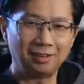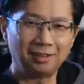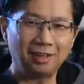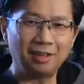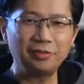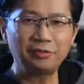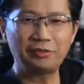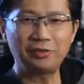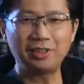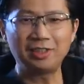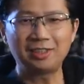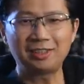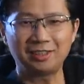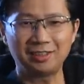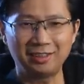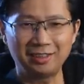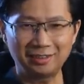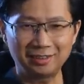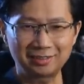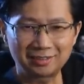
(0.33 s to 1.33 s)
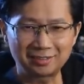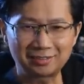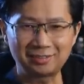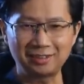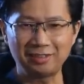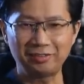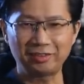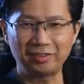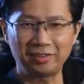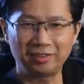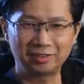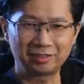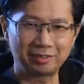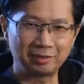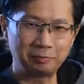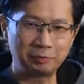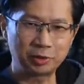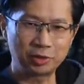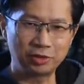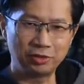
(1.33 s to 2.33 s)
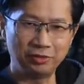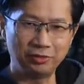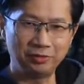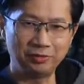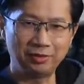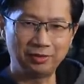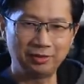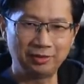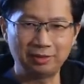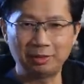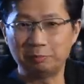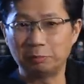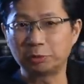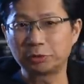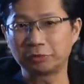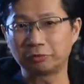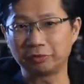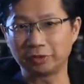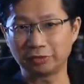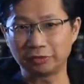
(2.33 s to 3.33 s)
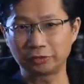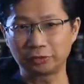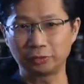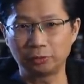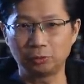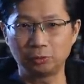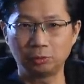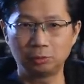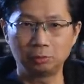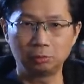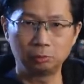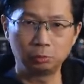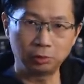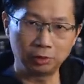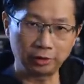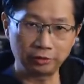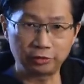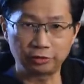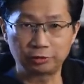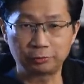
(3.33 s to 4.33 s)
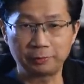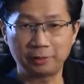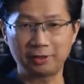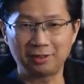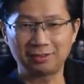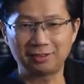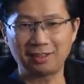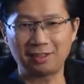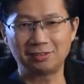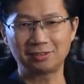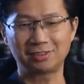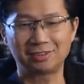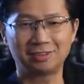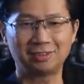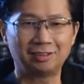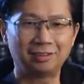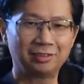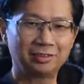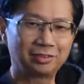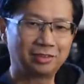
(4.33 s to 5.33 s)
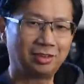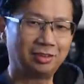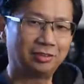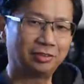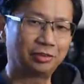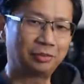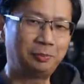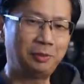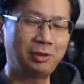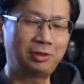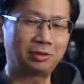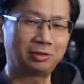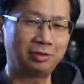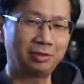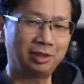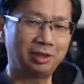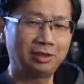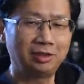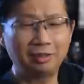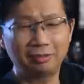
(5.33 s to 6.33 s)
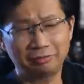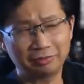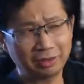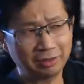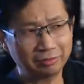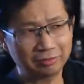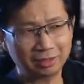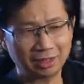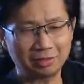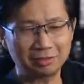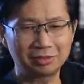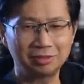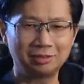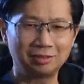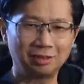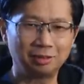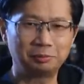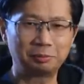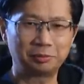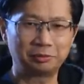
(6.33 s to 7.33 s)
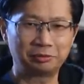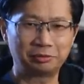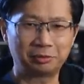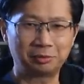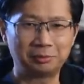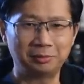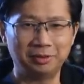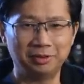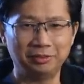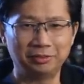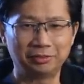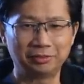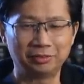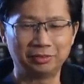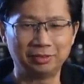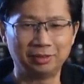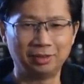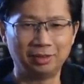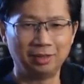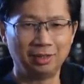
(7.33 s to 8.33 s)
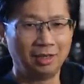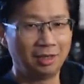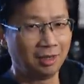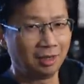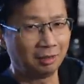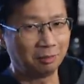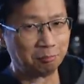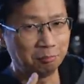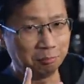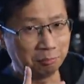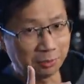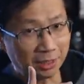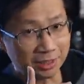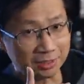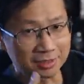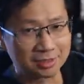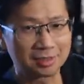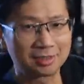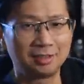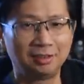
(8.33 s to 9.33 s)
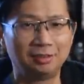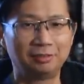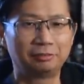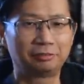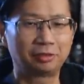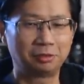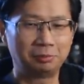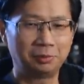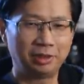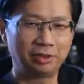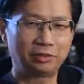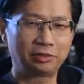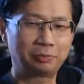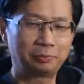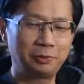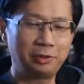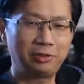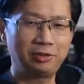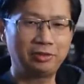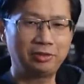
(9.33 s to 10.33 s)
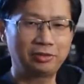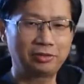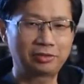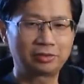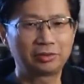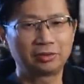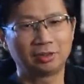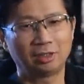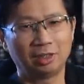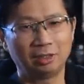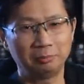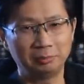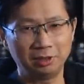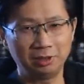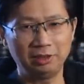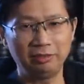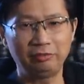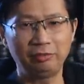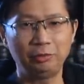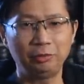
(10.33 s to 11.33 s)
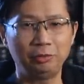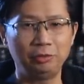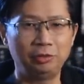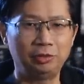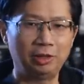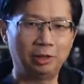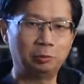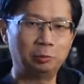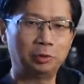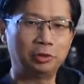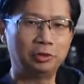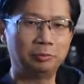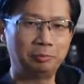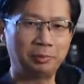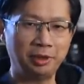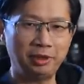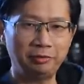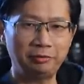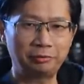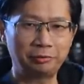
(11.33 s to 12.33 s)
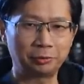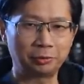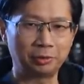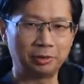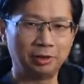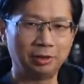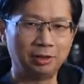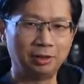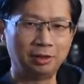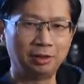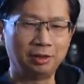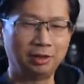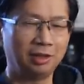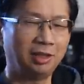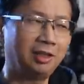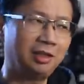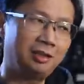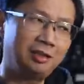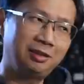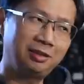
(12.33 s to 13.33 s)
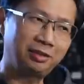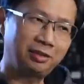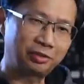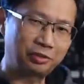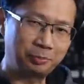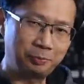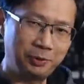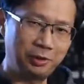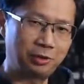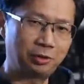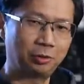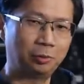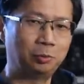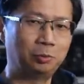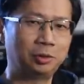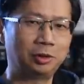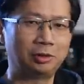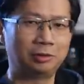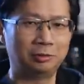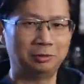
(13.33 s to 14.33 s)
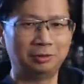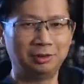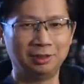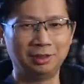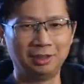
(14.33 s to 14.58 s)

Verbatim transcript: I think it is a safe assumption that most of us would like to spend $1,000 on a speaker and get $5,000 performance. But from my experience, I believe you get what you pay for in the speaker world.